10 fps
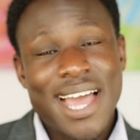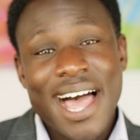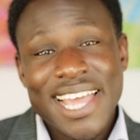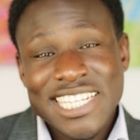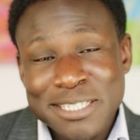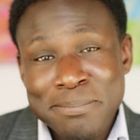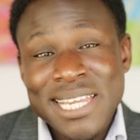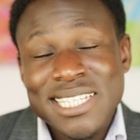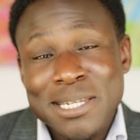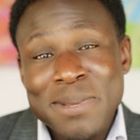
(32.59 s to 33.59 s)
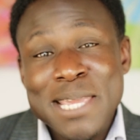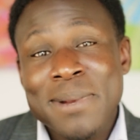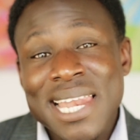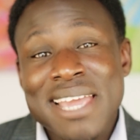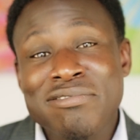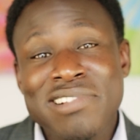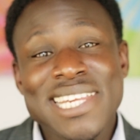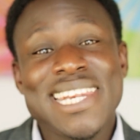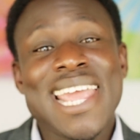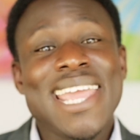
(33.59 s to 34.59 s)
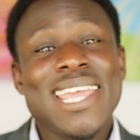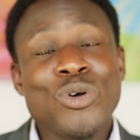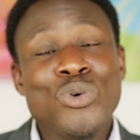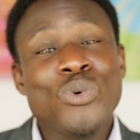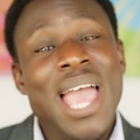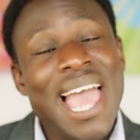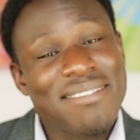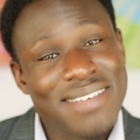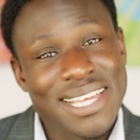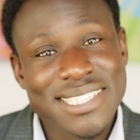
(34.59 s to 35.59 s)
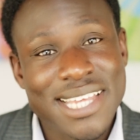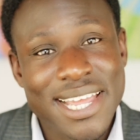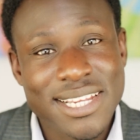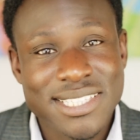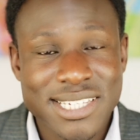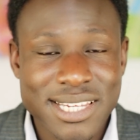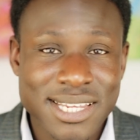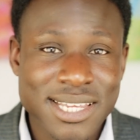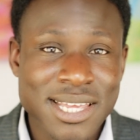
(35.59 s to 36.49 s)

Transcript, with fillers: I speak to people every day who have anxiety.